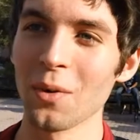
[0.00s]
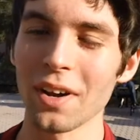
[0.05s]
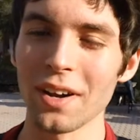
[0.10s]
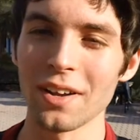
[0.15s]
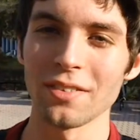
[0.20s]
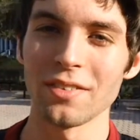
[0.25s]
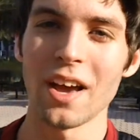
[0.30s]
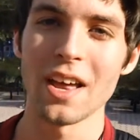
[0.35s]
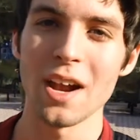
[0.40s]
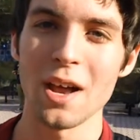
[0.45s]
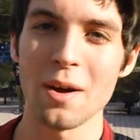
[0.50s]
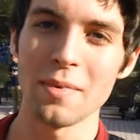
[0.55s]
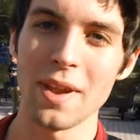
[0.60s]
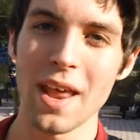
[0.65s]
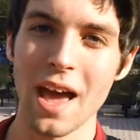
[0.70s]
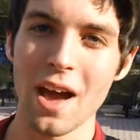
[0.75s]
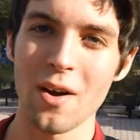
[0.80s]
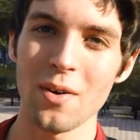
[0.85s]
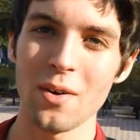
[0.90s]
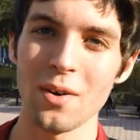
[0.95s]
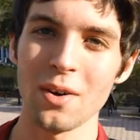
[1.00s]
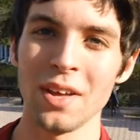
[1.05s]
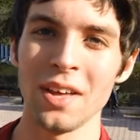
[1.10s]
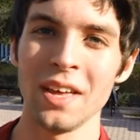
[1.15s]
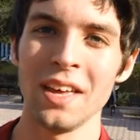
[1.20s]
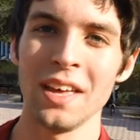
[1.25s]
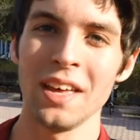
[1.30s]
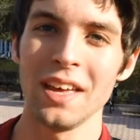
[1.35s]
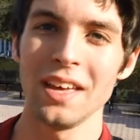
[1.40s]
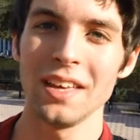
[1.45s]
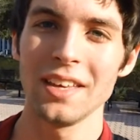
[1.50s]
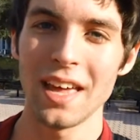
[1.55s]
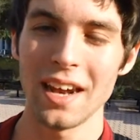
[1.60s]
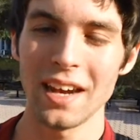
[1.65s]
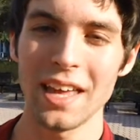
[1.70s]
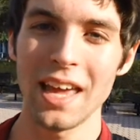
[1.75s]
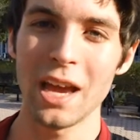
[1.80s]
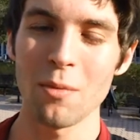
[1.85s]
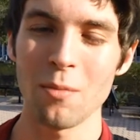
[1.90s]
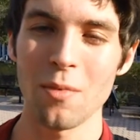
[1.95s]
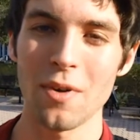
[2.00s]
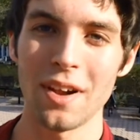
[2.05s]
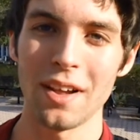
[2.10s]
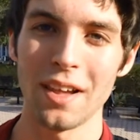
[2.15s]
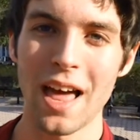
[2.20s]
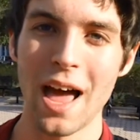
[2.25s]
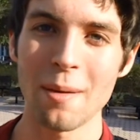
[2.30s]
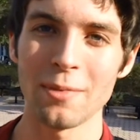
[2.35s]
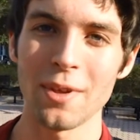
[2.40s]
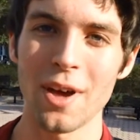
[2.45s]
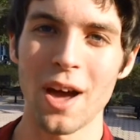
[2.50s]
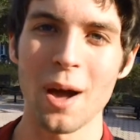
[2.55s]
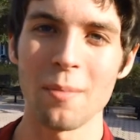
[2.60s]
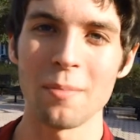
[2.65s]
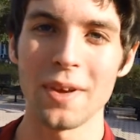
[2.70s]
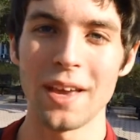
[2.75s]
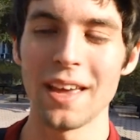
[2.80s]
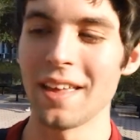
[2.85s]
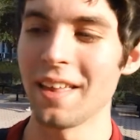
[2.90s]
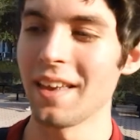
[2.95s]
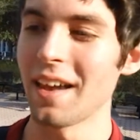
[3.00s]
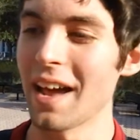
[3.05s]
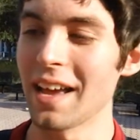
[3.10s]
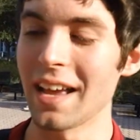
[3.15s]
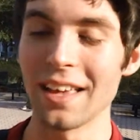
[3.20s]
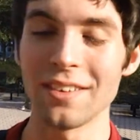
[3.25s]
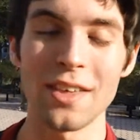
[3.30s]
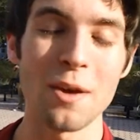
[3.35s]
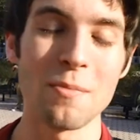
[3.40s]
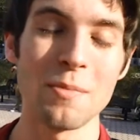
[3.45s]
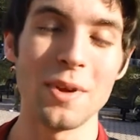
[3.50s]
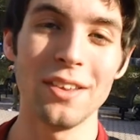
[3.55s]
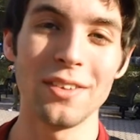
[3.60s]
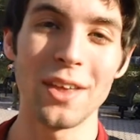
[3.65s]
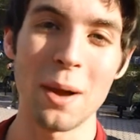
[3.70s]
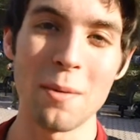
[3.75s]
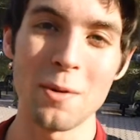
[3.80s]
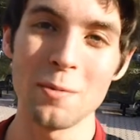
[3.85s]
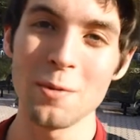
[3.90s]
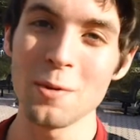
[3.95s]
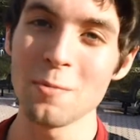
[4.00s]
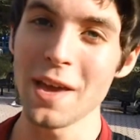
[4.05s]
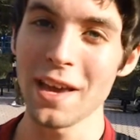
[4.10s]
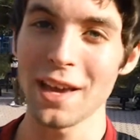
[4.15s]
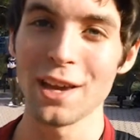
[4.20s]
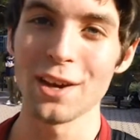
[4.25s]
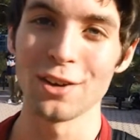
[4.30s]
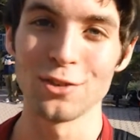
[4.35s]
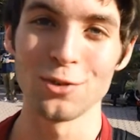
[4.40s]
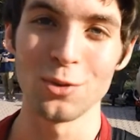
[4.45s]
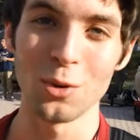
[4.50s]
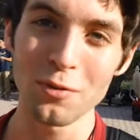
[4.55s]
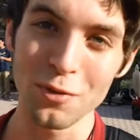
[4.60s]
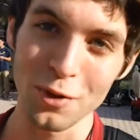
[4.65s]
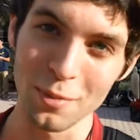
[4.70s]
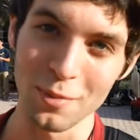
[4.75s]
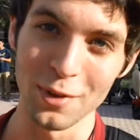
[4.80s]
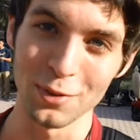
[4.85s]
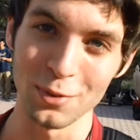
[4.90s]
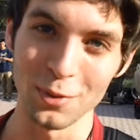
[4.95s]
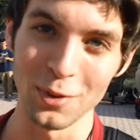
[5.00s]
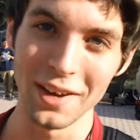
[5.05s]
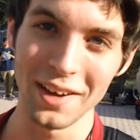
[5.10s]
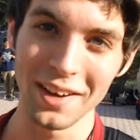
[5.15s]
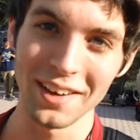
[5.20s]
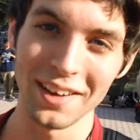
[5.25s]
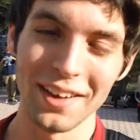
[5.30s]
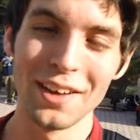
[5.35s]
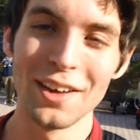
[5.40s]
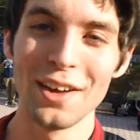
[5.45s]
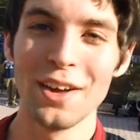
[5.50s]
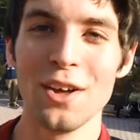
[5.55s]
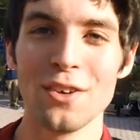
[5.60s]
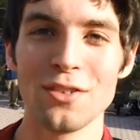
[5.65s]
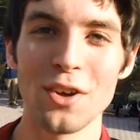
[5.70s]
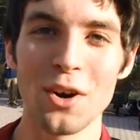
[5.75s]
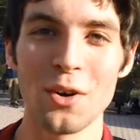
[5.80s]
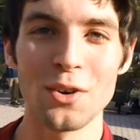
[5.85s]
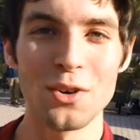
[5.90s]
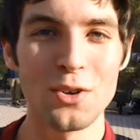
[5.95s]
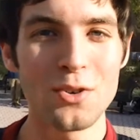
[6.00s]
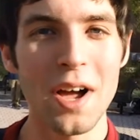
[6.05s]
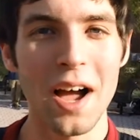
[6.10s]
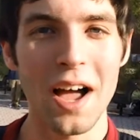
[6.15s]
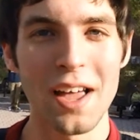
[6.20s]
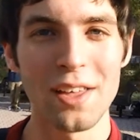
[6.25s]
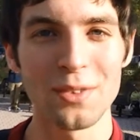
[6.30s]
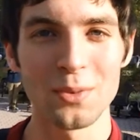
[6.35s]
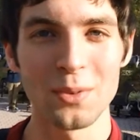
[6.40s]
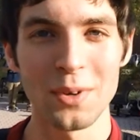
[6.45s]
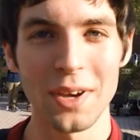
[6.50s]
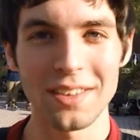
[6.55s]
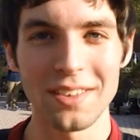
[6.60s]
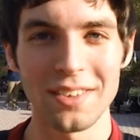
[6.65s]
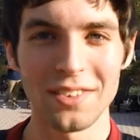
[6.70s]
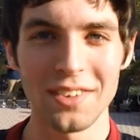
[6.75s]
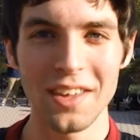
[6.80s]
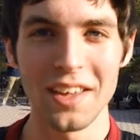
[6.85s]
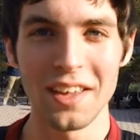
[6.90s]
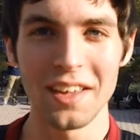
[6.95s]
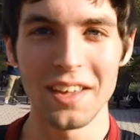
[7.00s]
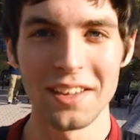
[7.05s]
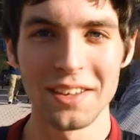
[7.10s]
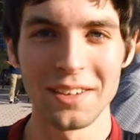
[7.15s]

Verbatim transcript: we're going to sign up now get a camera and a laptop, and I guess that means I'm gonna be making a short film this week, so you guys will get to see it.